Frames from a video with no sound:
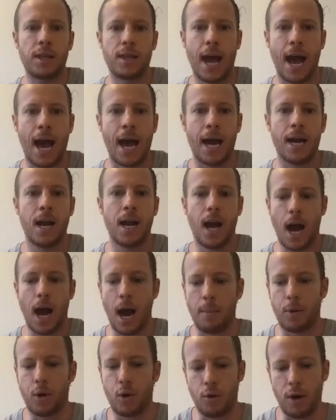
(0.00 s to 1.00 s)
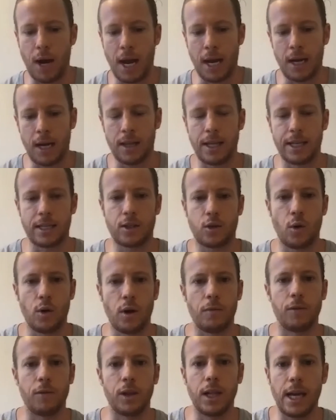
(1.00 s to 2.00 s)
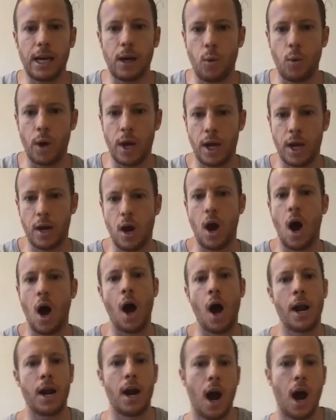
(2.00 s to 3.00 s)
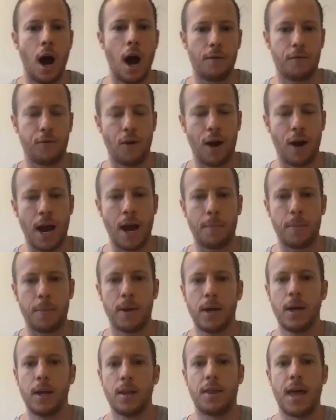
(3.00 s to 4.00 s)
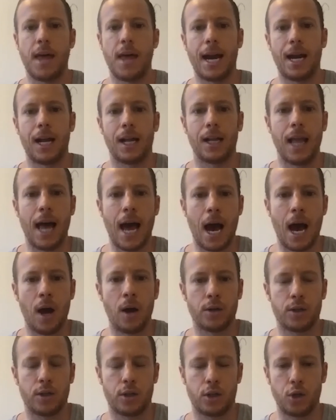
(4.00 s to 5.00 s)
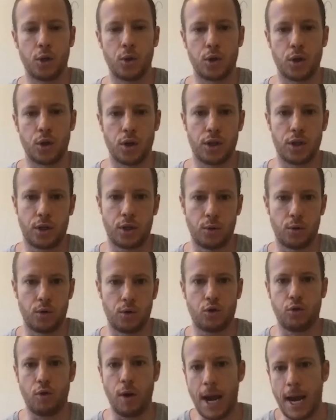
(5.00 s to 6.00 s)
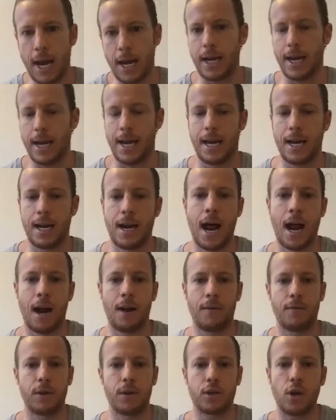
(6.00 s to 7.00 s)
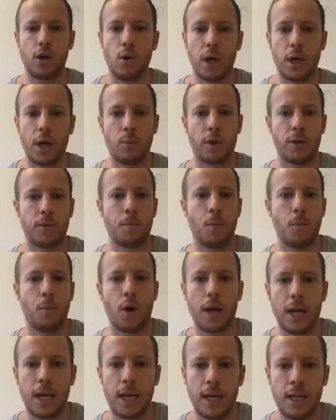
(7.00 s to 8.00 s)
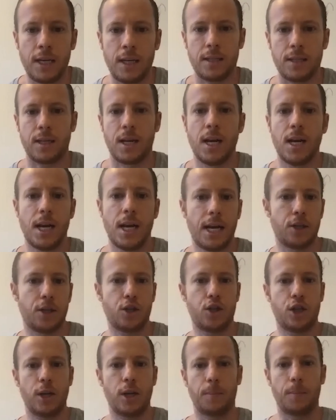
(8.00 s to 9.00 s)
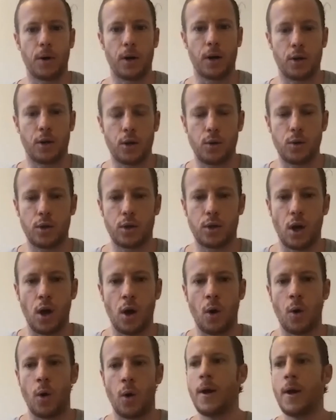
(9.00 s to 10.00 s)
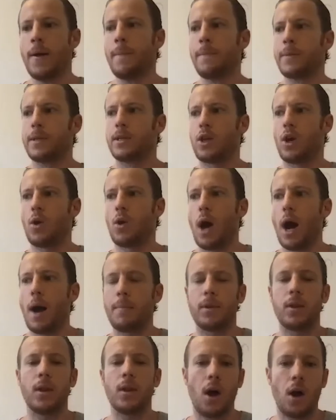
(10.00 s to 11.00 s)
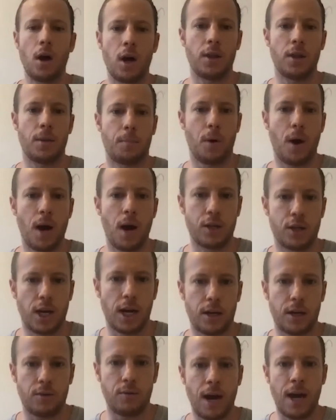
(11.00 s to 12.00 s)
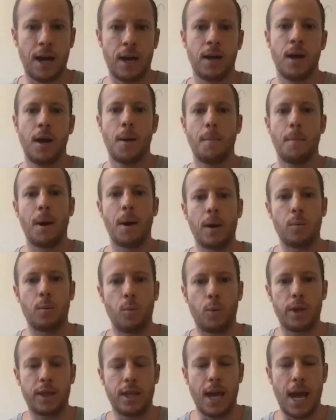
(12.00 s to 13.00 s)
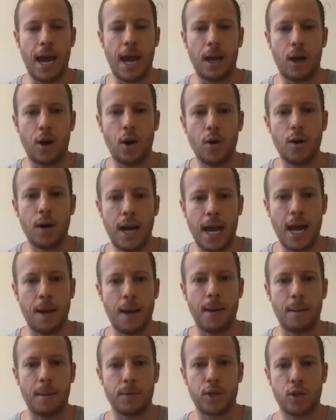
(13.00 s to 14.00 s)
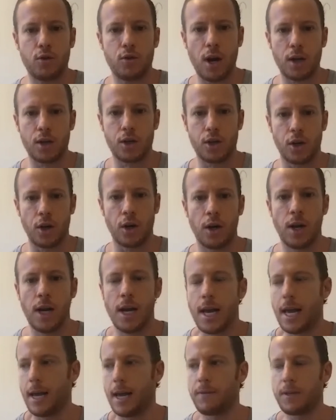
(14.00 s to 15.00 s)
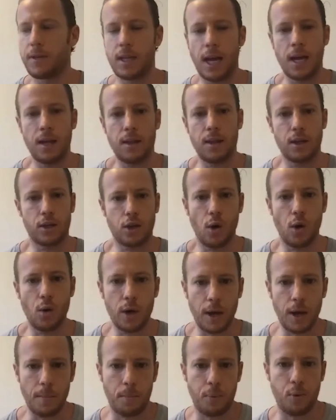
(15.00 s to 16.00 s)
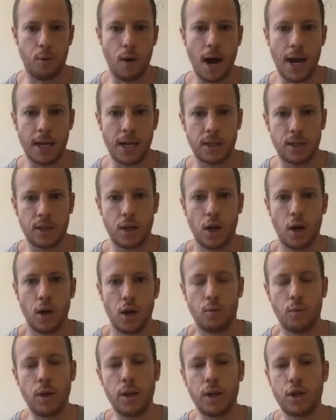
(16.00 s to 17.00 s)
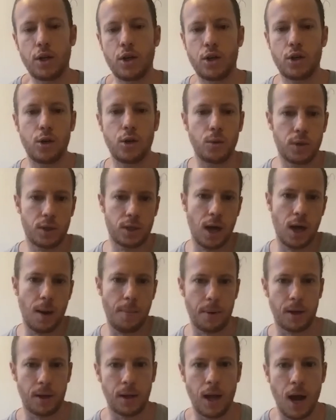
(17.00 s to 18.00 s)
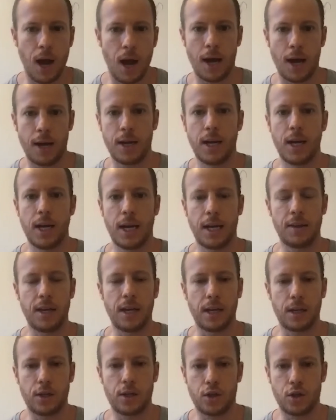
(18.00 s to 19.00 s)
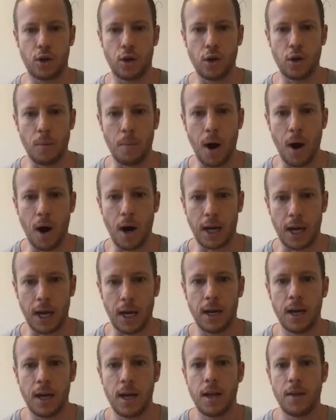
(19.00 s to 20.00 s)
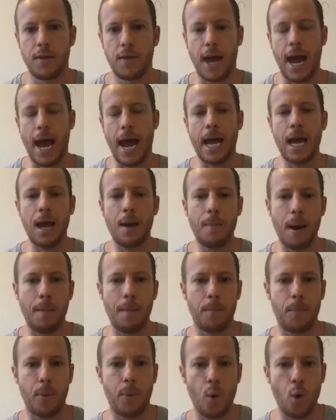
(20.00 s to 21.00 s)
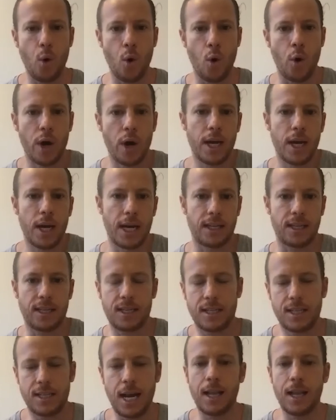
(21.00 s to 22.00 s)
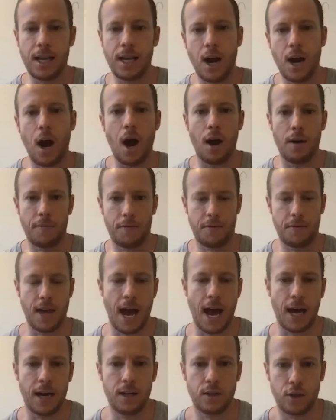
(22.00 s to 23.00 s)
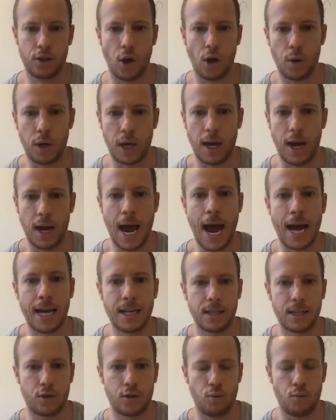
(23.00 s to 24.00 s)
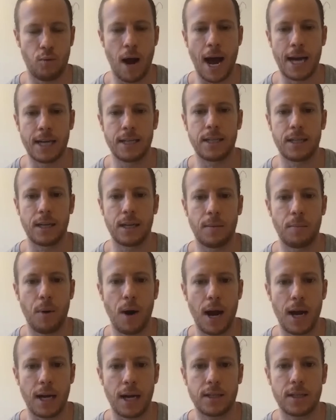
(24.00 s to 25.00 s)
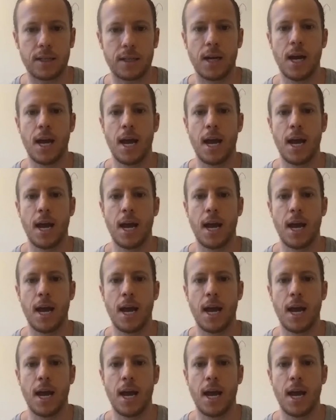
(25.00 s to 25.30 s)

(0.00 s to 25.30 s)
that, I'm creating this sort of liquid on and off ramp that allows users to trade in and out of the token with more ease. It's cheaper to do so. So I'm long on the project, right? But with the current AMM structure, if say the token price really shoots up a lot in the external market, the AMM pool is selling off that token as it's rising in price.